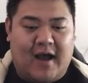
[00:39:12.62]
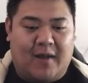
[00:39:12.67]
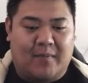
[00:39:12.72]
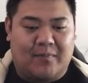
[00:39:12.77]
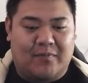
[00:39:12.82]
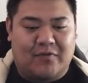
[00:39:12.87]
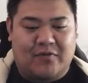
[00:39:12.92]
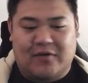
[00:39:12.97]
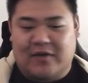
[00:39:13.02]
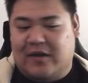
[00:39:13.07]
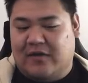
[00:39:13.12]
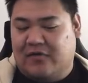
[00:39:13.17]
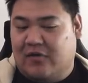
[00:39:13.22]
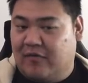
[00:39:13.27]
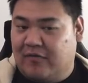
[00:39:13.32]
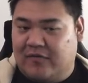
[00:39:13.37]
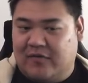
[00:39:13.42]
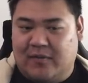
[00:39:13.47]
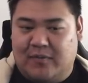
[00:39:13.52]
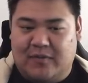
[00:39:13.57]
So yeah, so
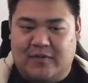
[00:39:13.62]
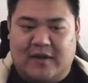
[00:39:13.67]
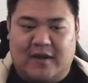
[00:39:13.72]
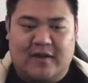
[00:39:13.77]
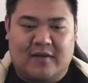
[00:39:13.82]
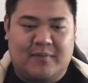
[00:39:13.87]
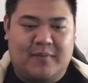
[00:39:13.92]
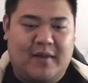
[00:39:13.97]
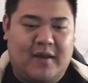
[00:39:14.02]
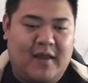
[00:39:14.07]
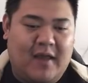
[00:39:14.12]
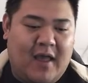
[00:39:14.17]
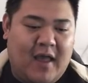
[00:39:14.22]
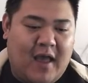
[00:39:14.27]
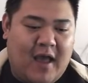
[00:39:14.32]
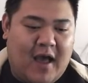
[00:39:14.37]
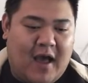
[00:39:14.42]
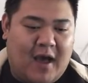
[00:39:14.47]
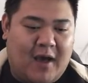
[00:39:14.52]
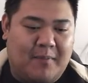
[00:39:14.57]
obviously you can put that into play.
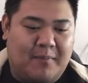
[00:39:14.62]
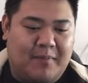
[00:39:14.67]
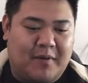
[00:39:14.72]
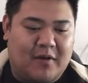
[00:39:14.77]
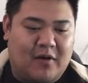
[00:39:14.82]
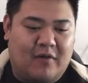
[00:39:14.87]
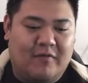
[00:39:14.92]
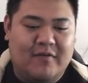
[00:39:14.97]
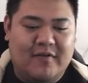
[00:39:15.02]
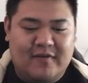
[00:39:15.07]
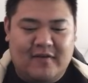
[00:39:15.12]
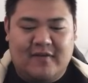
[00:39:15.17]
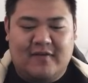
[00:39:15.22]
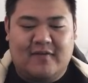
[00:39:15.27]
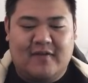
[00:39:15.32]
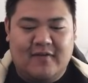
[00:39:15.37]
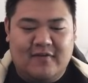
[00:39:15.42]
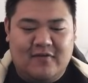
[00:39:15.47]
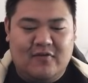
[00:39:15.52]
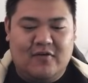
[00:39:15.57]
But obviously,
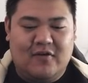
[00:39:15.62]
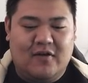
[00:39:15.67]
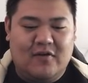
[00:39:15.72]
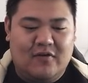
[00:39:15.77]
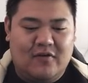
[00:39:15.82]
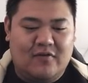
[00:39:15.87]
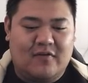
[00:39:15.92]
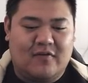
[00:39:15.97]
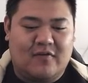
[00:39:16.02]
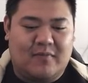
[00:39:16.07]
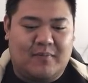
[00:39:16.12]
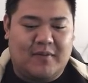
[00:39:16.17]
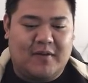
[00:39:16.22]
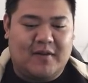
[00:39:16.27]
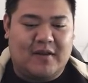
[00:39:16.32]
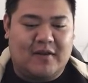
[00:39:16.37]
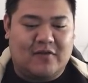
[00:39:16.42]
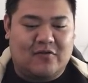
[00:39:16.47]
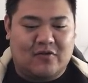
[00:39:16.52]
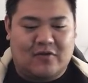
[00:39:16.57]
since you can use this
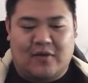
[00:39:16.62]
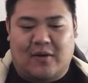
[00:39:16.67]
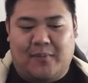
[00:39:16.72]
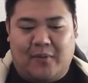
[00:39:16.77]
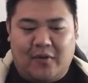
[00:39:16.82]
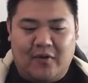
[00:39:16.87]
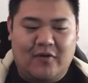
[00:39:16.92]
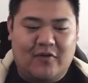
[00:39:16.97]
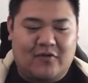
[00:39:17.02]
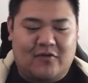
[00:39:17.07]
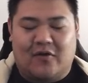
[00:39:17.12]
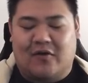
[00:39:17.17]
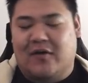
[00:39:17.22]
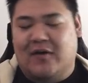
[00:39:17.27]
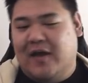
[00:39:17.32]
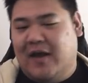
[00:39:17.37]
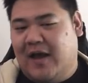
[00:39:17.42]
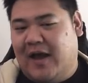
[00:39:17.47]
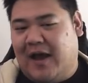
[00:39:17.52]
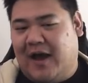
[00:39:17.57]
ability during your opponent's turn,
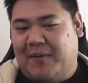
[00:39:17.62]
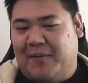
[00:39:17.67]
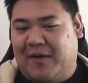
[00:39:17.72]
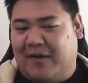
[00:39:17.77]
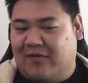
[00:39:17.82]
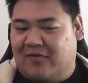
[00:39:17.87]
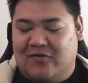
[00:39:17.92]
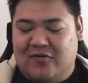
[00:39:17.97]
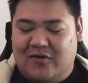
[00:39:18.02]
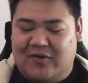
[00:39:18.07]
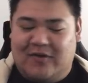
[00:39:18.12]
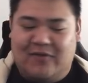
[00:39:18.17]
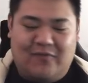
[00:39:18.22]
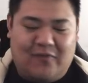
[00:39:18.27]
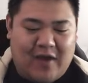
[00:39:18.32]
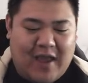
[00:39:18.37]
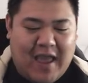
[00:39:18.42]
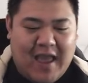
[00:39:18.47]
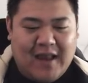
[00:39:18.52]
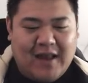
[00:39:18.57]
I was looking
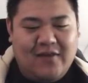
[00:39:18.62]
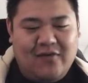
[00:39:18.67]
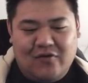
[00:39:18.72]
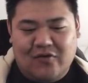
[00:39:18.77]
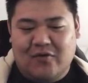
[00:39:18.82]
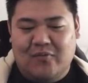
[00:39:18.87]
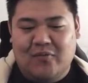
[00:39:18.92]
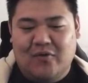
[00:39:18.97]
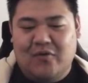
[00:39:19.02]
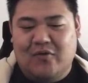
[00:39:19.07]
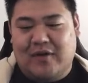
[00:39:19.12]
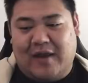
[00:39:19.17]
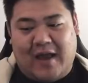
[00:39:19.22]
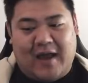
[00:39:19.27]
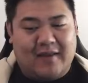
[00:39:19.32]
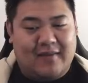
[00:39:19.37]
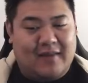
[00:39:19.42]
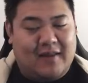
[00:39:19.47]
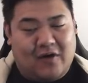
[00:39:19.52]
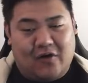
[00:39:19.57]
for any sort of Moogle that
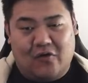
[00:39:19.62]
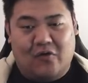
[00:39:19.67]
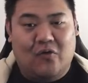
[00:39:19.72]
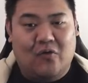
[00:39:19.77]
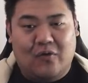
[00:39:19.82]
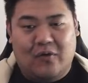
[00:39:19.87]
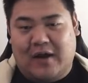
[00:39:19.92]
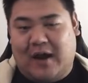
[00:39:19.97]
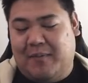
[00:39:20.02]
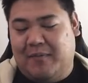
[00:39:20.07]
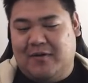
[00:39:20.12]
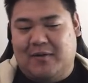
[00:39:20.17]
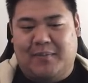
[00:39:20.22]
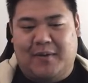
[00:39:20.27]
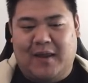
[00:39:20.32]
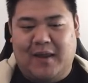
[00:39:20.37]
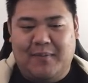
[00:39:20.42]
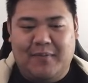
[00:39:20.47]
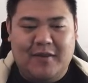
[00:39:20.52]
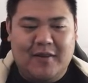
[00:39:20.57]
had like a cool come into
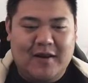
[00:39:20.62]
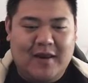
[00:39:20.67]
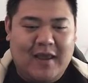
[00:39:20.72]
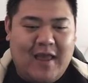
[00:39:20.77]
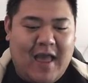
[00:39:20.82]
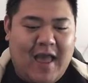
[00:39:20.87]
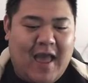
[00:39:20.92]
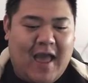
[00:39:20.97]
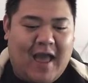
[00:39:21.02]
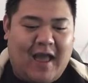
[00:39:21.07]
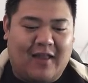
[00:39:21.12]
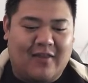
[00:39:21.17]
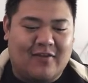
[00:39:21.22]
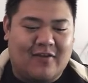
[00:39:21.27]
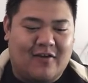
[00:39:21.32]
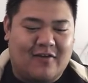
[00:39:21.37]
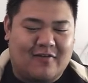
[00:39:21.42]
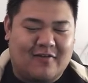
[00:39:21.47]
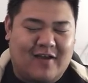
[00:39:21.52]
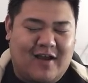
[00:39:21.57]
play ability, and
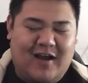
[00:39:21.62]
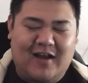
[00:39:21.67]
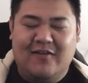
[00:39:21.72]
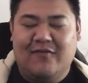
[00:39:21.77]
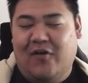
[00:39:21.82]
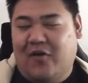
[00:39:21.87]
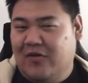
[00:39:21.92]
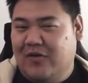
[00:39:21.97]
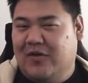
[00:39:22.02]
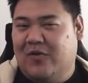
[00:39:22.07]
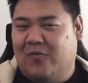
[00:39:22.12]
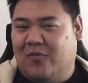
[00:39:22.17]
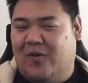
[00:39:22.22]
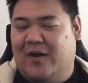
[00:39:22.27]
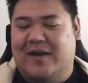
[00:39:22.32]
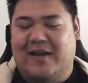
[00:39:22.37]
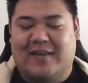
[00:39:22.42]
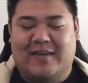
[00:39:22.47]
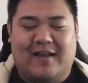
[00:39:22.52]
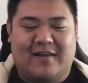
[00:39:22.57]
there's kind of only
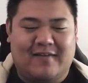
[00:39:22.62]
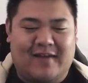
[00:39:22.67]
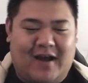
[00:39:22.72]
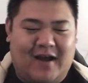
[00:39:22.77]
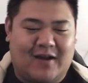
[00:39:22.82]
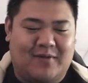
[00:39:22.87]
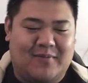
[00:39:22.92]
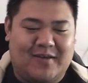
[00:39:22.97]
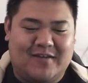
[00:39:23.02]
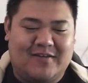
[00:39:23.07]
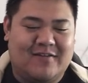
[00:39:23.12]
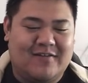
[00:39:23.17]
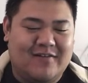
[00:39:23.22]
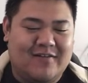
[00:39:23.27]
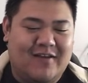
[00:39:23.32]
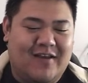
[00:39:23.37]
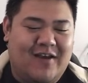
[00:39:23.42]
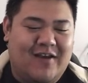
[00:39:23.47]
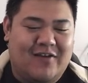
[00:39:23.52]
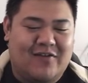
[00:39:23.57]
one, and that's
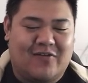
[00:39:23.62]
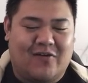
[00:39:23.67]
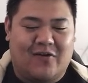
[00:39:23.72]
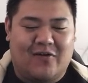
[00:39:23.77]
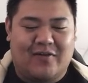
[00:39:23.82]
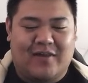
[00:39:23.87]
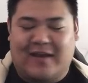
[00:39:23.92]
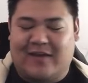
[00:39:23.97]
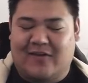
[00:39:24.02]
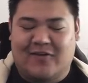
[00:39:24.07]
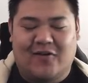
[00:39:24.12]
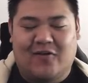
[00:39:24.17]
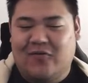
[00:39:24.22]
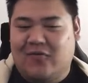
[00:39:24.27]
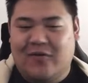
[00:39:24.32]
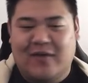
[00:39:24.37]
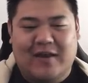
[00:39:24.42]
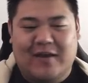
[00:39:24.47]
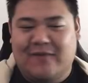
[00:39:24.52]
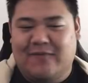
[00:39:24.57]
Artemisian. So like you're not
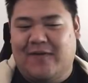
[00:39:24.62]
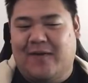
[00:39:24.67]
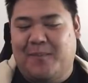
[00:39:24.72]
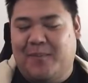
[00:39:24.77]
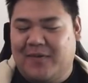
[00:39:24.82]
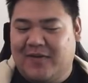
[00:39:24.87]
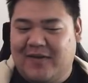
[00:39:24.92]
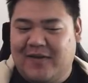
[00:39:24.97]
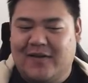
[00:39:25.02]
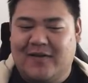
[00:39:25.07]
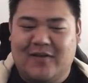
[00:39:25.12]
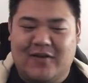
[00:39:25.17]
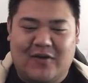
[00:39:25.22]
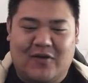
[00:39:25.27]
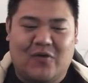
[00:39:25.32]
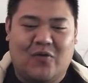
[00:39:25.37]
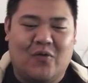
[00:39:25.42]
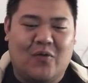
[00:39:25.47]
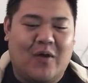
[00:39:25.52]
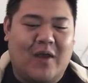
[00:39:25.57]
doing anything particularly
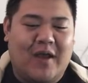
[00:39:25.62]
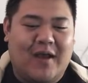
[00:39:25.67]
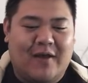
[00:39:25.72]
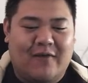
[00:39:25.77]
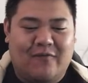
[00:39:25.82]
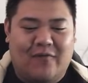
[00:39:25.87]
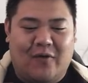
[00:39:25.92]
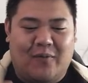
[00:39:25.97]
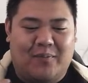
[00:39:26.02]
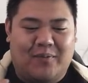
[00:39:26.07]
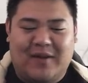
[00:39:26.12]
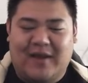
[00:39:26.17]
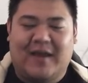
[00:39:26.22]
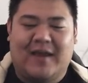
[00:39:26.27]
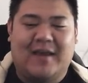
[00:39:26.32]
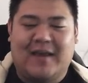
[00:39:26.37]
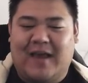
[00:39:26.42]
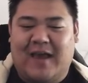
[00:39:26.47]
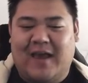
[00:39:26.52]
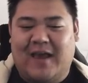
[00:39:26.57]
cool for
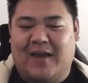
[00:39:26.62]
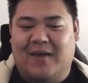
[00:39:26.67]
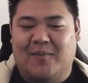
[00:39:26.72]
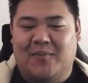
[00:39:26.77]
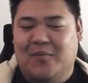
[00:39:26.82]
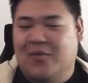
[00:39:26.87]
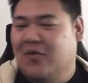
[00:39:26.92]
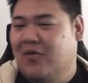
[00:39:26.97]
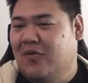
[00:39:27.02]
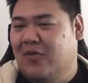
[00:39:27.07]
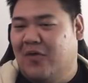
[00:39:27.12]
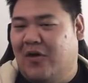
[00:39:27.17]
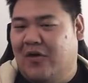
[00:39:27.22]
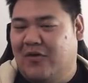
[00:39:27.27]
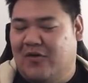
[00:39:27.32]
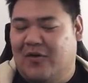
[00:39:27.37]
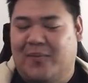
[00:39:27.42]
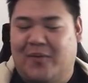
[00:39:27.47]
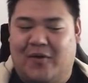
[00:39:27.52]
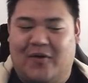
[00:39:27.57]
playing a Moogle on
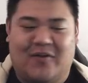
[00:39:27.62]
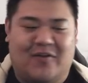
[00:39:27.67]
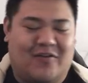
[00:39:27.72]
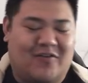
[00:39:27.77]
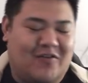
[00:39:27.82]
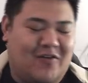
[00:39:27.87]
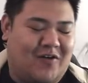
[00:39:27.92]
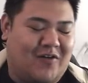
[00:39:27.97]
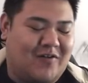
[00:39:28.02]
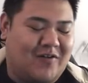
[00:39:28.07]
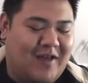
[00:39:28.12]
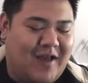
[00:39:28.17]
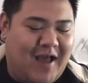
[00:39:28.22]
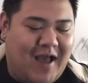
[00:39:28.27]
your opponent's turn.